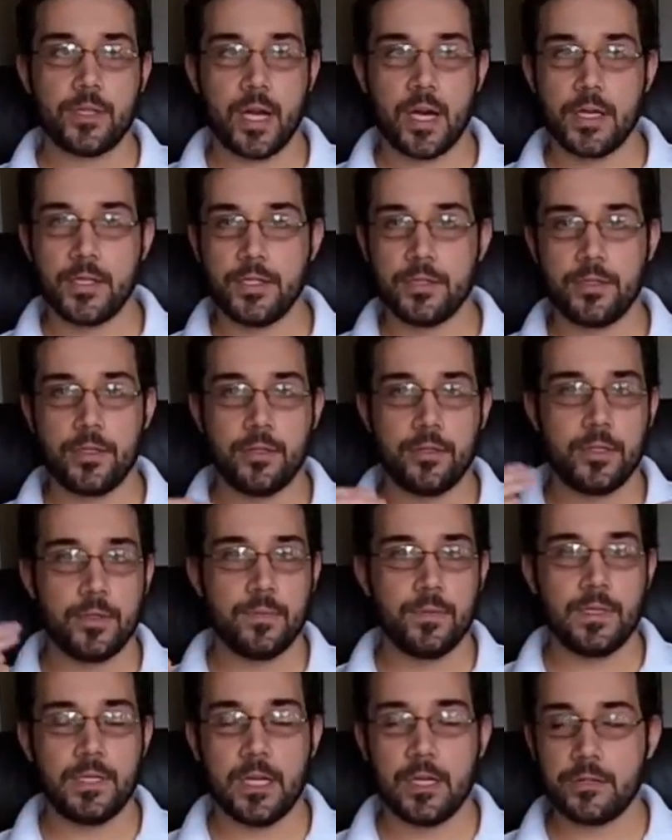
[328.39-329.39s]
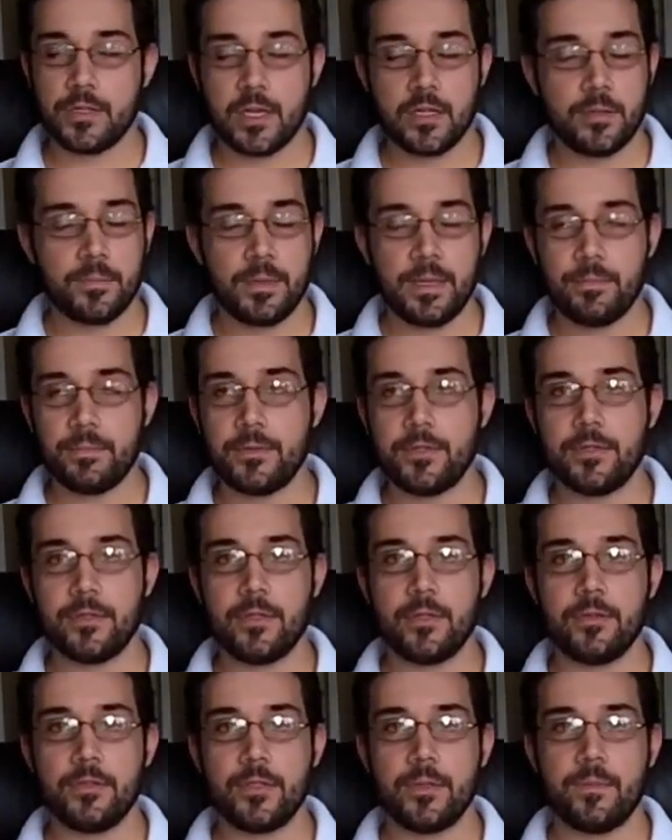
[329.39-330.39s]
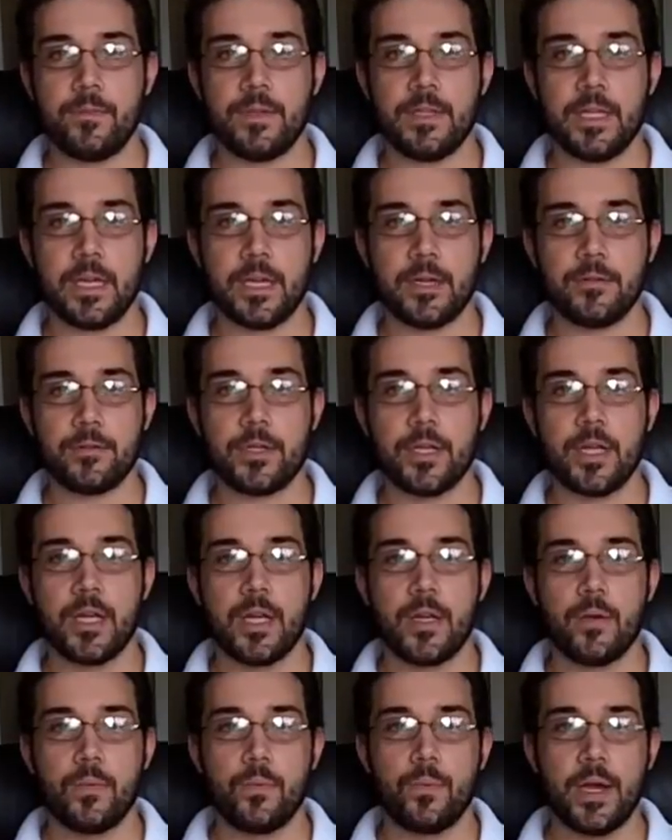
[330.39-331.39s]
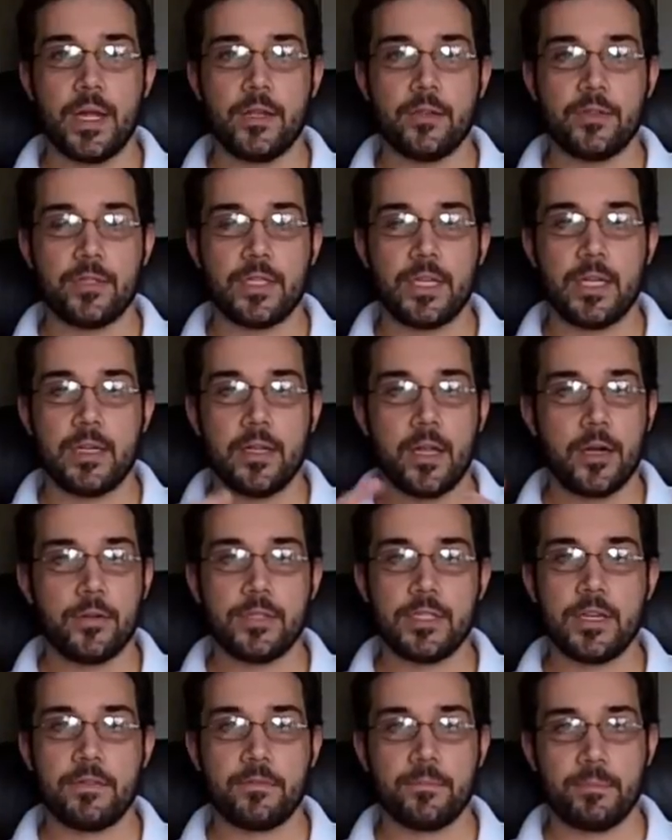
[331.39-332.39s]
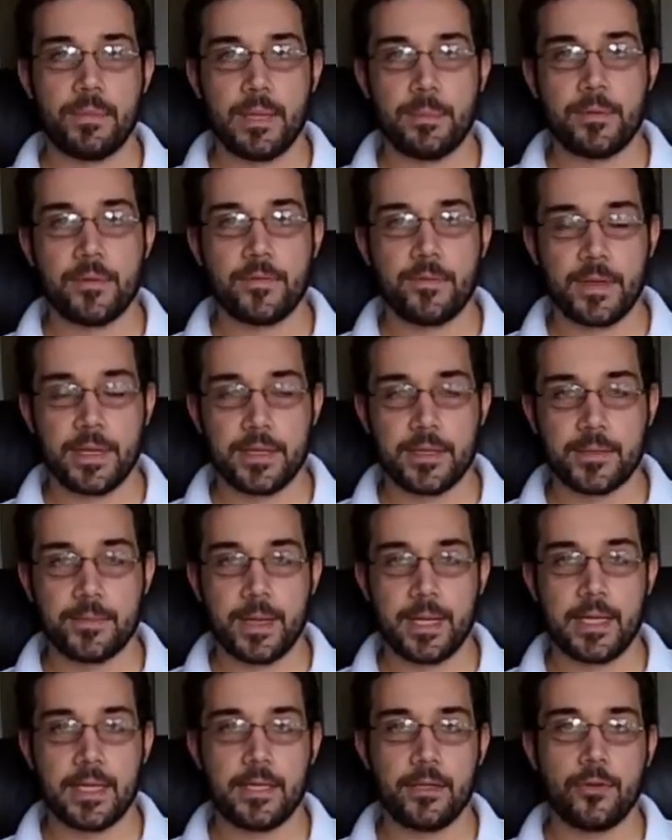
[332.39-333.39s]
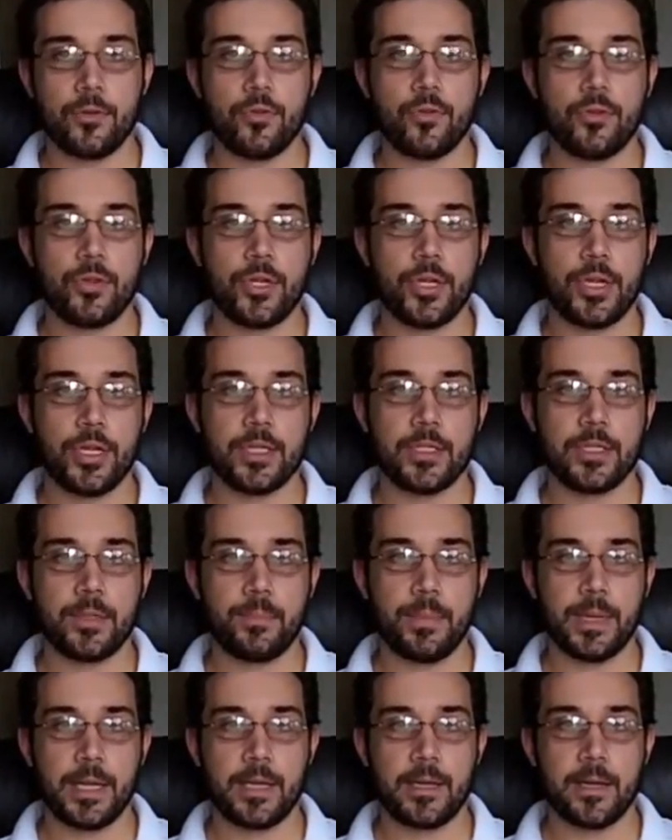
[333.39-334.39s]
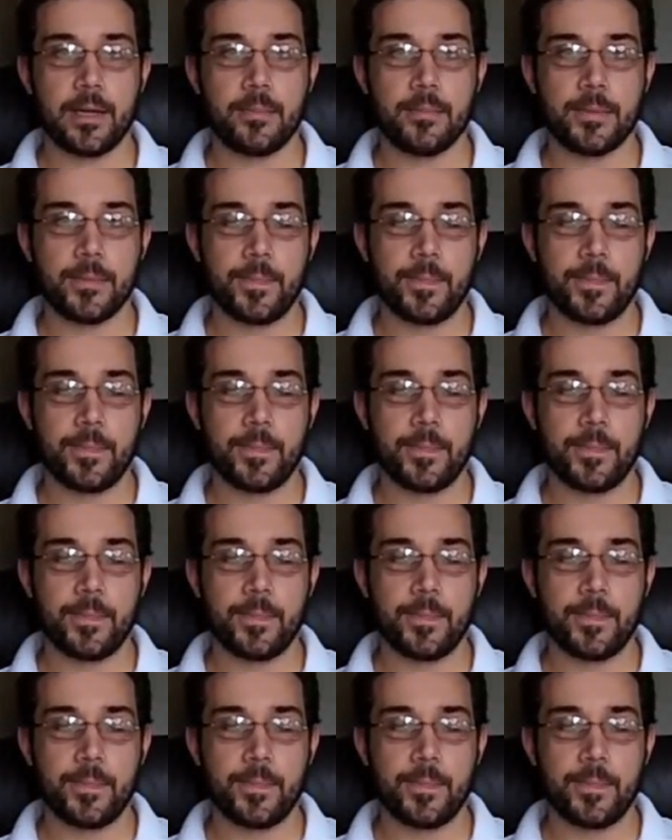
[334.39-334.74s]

I do YouTube videos. Other people do YouTube videos where you'll see loads of different people fingerspelling. You'll learn to pick it up.